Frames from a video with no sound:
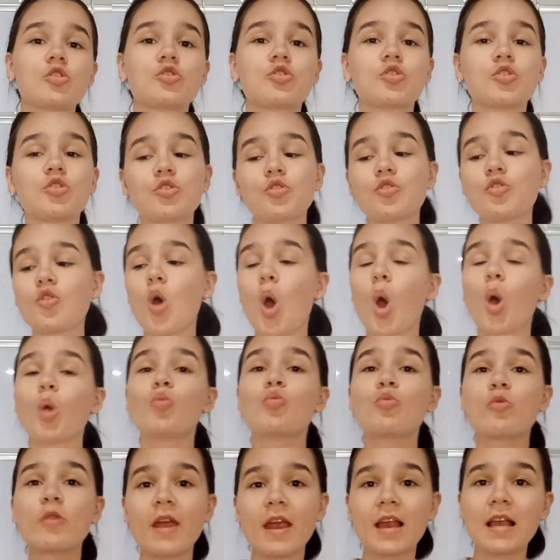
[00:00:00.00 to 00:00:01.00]
to
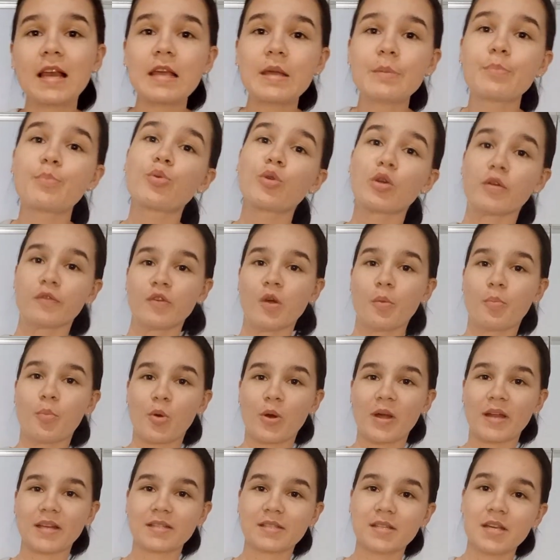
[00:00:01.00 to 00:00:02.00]
really prove your
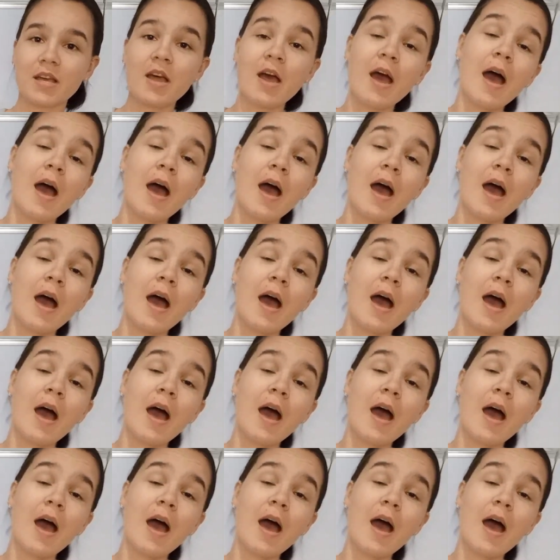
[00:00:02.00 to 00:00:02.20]
point.